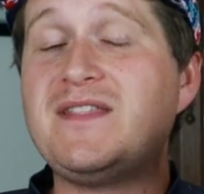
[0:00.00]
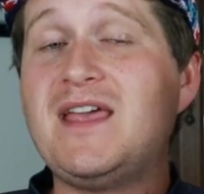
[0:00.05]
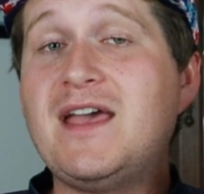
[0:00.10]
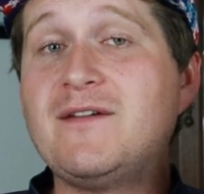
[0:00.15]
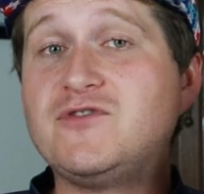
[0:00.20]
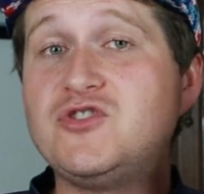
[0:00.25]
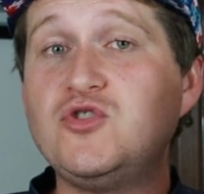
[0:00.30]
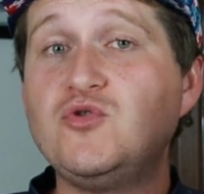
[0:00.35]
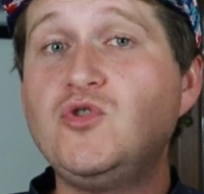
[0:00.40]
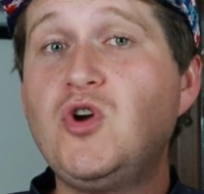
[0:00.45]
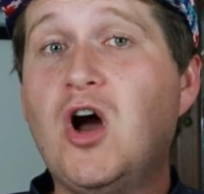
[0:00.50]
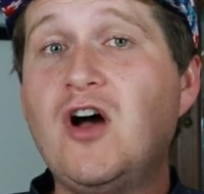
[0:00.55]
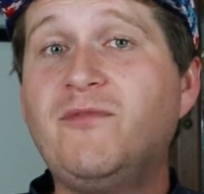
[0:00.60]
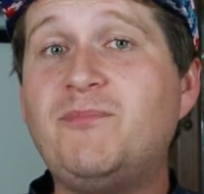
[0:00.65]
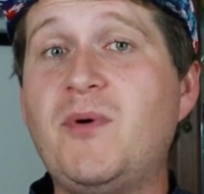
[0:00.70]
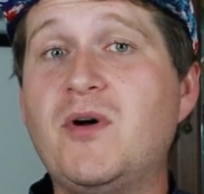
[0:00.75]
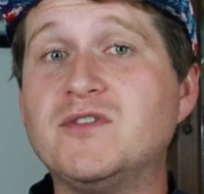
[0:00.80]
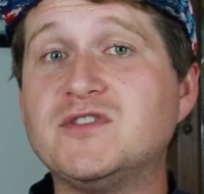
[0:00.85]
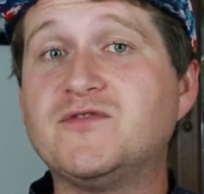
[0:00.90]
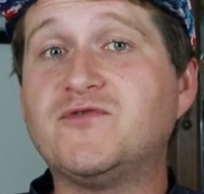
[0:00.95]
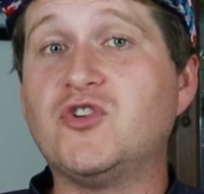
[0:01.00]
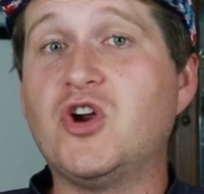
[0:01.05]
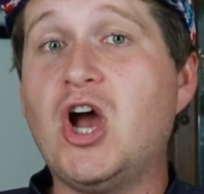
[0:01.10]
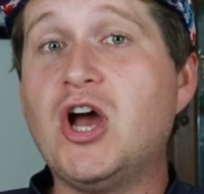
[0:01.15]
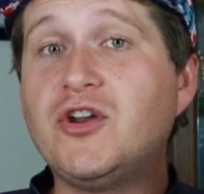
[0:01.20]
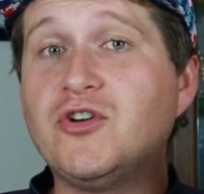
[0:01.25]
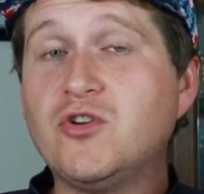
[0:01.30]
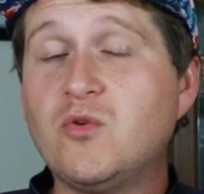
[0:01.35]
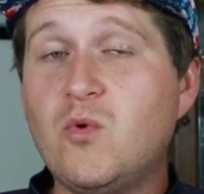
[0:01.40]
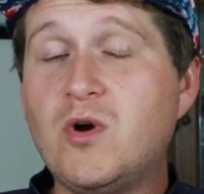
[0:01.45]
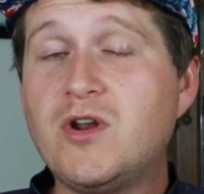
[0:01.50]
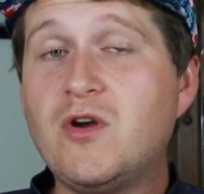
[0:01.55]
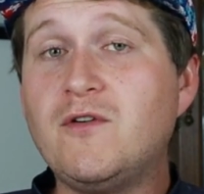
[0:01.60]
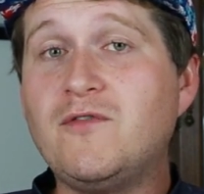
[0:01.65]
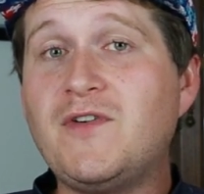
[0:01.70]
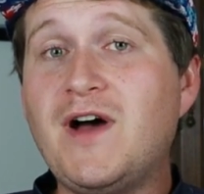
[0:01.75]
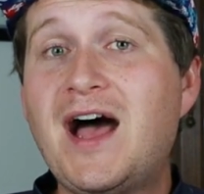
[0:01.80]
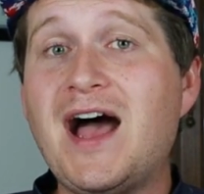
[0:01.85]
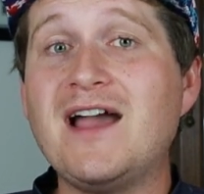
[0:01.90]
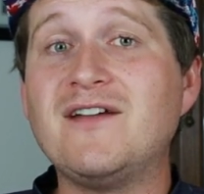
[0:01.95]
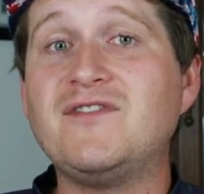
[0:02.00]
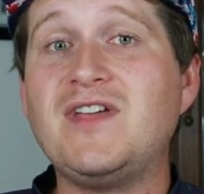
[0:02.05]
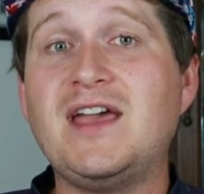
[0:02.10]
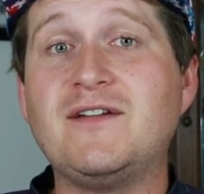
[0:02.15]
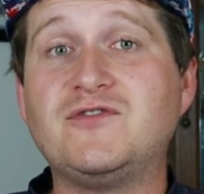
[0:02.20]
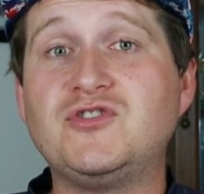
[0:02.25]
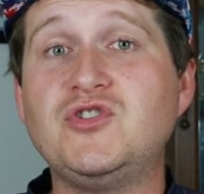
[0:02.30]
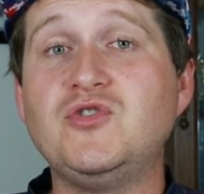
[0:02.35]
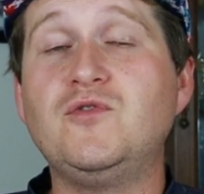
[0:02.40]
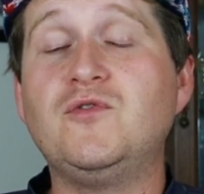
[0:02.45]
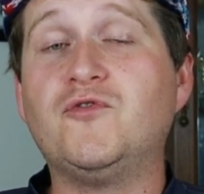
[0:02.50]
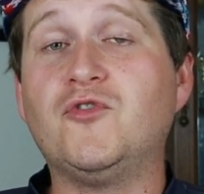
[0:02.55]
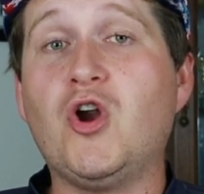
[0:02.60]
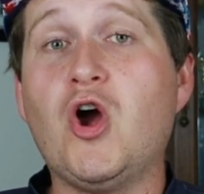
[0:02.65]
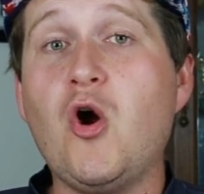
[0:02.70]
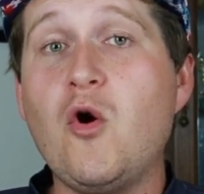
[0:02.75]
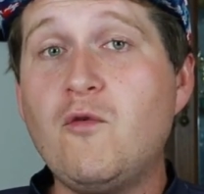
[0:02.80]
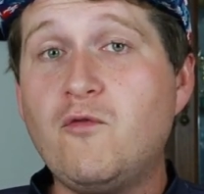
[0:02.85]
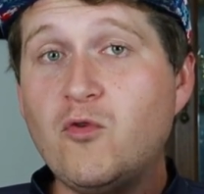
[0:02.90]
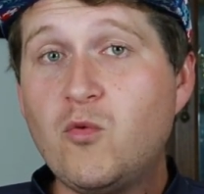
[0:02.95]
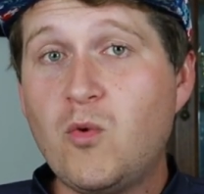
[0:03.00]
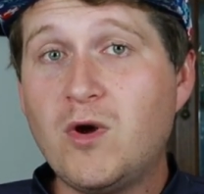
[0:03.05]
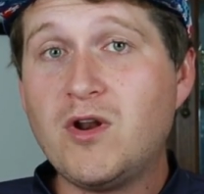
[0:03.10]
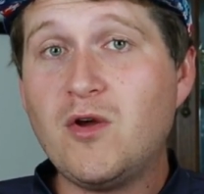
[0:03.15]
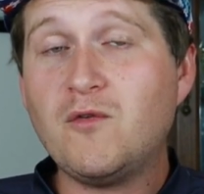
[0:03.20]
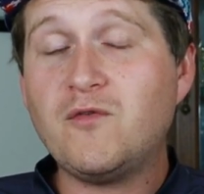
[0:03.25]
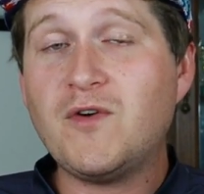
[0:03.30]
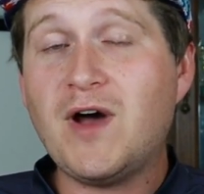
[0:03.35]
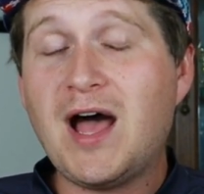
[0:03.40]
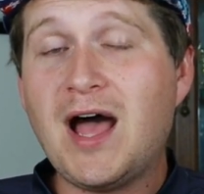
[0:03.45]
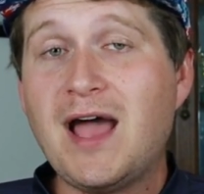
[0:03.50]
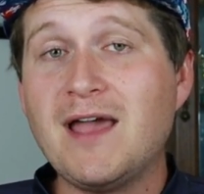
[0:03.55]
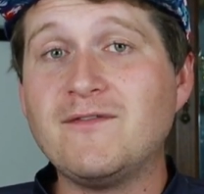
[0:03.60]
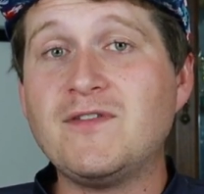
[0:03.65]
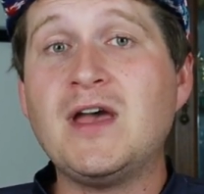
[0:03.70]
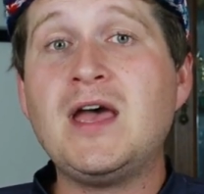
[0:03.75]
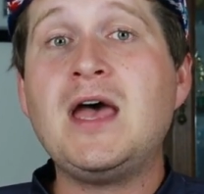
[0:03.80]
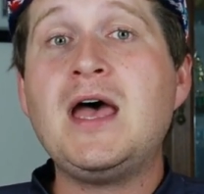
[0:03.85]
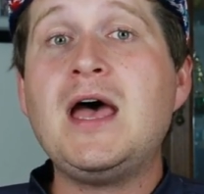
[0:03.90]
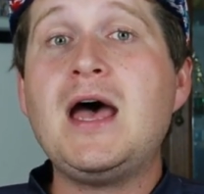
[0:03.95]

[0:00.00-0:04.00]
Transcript: They have two golf balls for under 105. They have two for over 105.